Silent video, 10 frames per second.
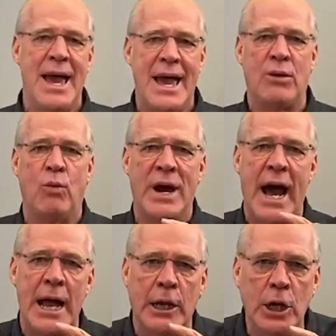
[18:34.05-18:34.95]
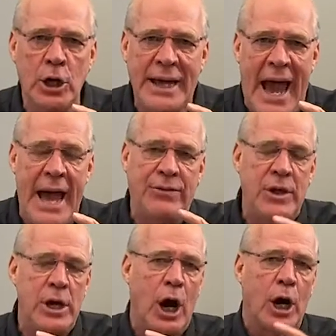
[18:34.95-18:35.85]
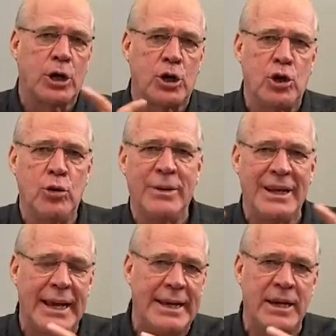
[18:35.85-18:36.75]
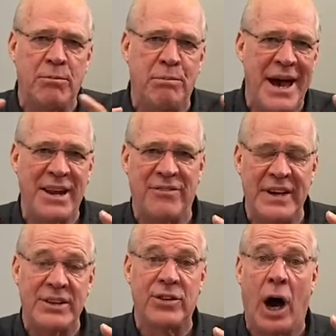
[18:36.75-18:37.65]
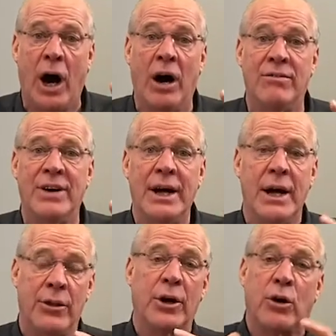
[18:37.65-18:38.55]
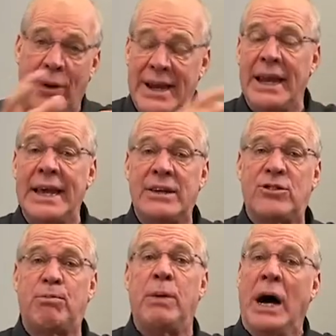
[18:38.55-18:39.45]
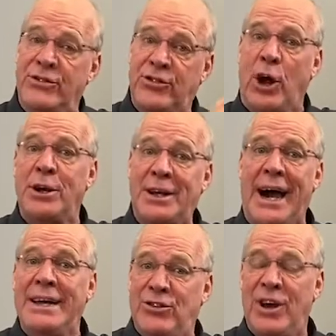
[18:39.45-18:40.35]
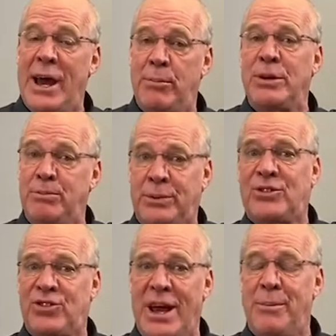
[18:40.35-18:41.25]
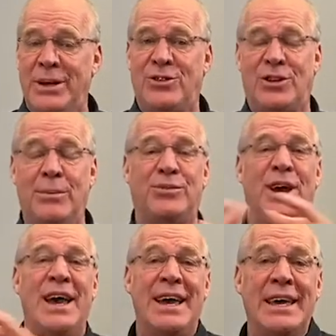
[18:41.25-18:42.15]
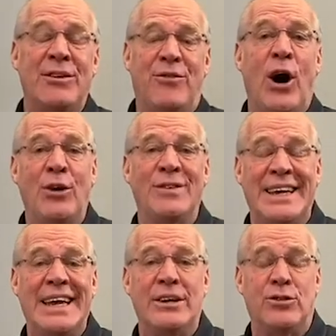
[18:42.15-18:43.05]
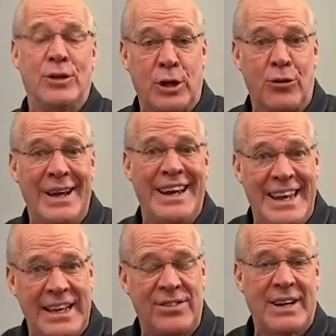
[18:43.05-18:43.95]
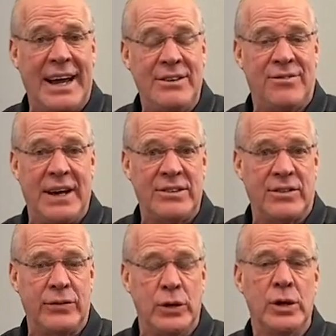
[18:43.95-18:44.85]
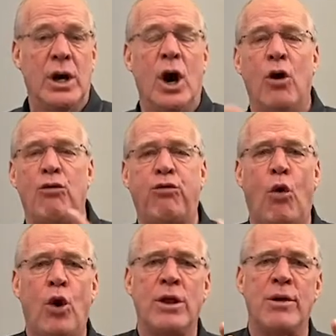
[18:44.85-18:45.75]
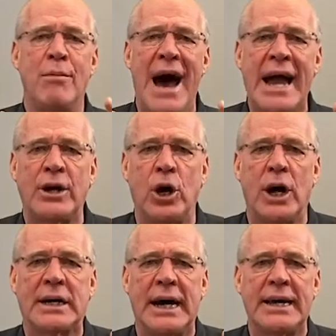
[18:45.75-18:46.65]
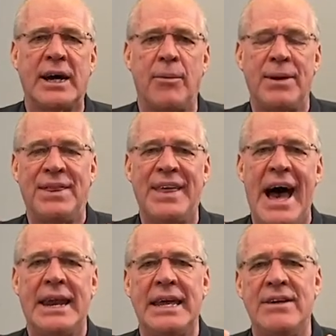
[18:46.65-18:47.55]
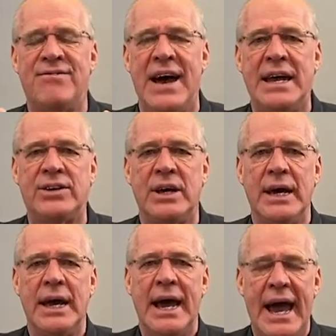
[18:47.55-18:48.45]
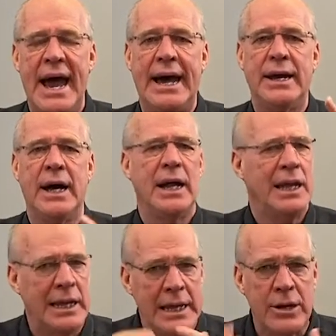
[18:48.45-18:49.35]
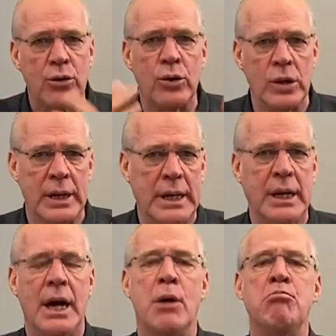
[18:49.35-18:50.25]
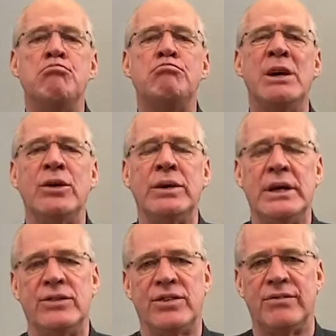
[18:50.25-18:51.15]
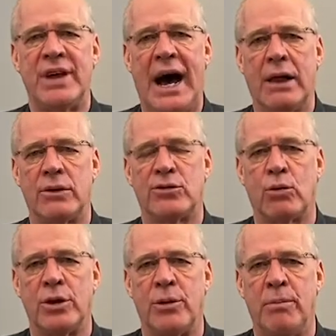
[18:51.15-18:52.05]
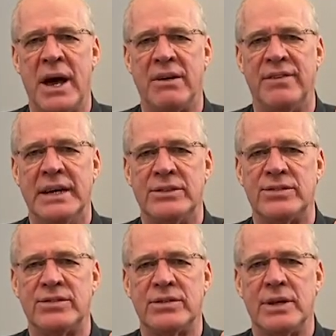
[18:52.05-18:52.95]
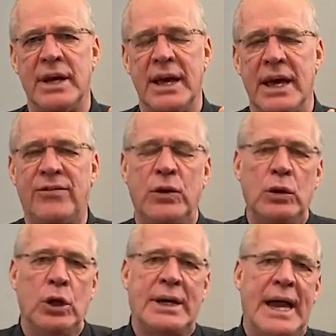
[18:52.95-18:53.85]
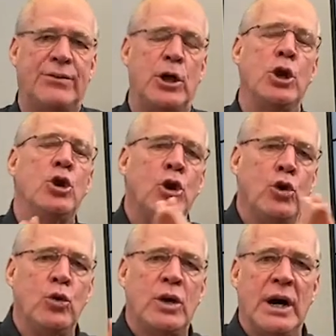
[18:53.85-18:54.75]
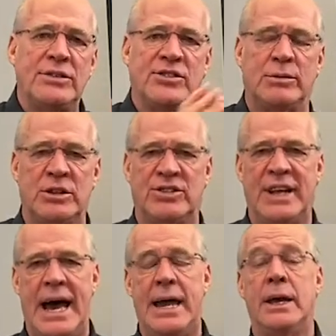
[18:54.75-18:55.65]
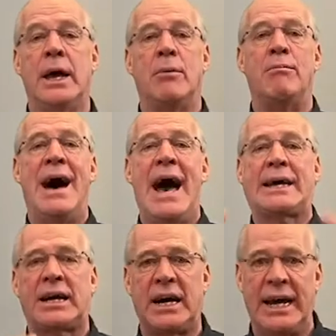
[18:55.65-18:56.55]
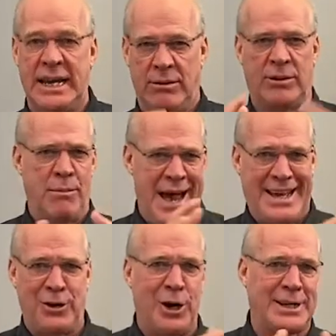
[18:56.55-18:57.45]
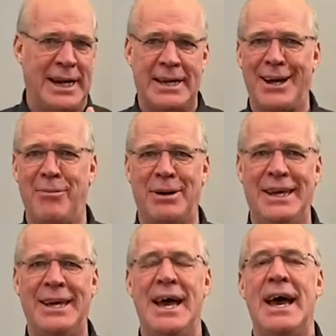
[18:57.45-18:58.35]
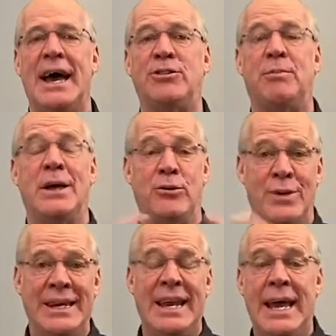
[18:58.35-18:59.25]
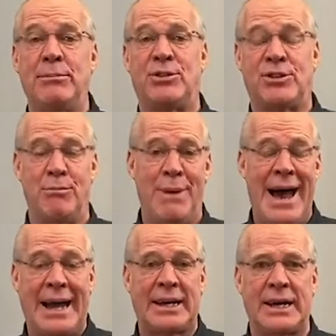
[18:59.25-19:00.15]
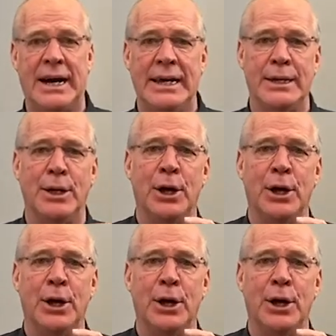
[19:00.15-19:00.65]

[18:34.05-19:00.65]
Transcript: And when I look at the accumulated benefits of the Great Lakes Stunt Kite Champion, Championships, evolving into the Great Lakes Kite Festival, for the Mackinac Kite Company, that event had literally millions of dollars worth of benefits. If you look at the new customers at Mac Kite, the Mackinac Kite Company has been renamed to Mac Kite.